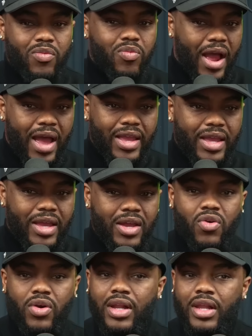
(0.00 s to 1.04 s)
Riot
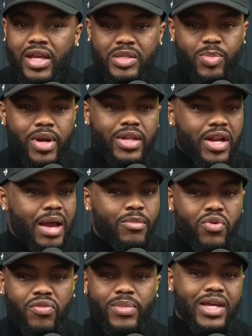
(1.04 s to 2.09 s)
or CleanSpark, they're not
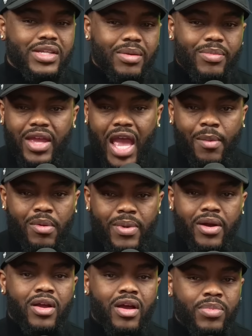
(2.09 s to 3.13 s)
moving because they became a
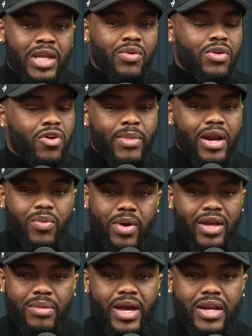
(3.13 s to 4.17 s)
better company, no matter what
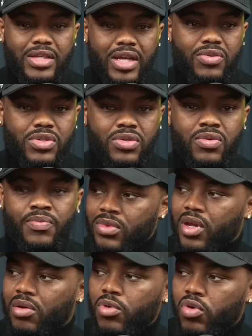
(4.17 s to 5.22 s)
anybody tells you.
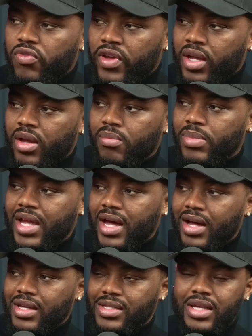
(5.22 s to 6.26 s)
They're moving
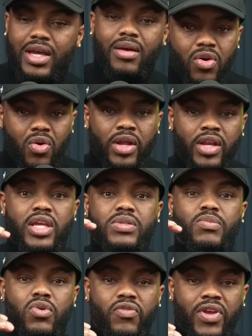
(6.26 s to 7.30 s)
because coin is
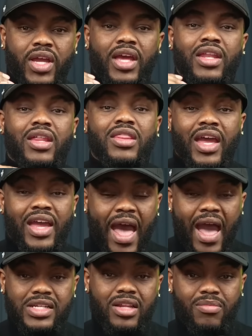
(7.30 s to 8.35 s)
moving, and then they
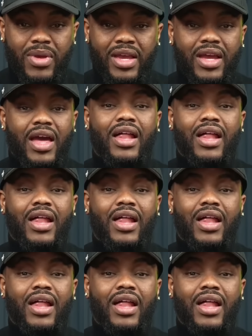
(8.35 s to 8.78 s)
actually make a